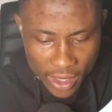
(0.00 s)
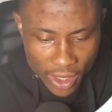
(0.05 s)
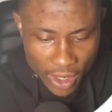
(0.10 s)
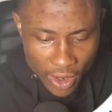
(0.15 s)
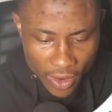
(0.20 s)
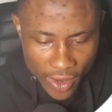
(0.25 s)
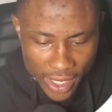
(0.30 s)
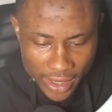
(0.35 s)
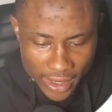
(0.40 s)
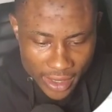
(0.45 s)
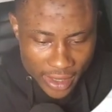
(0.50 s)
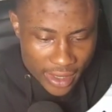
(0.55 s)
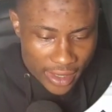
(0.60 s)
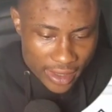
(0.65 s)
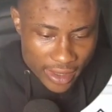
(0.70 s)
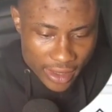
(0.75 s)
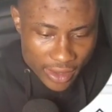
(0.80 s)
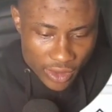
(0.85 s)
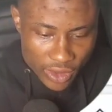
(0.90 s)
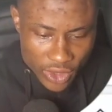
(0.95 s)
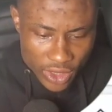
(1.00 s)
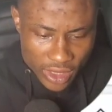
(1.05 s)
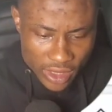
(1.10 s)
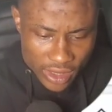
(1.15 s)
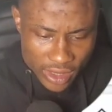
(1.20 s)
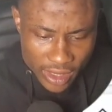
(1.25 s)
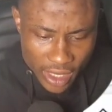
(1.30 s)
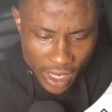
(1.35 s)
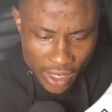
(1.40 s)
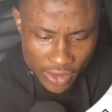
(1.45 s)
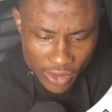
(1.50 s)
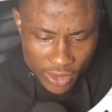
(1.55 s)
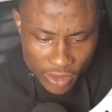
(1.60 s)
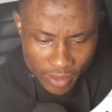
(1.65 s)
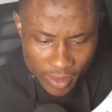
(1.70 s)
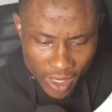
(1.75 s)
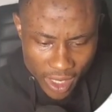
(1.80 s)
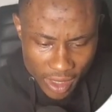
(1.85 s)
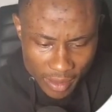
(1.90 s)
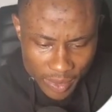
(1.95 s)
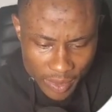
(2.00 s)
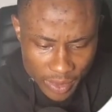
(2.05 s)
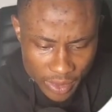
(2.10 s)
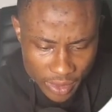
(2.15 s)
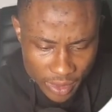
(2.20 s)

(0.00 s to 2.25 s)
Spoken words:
All right, this is their roadmap.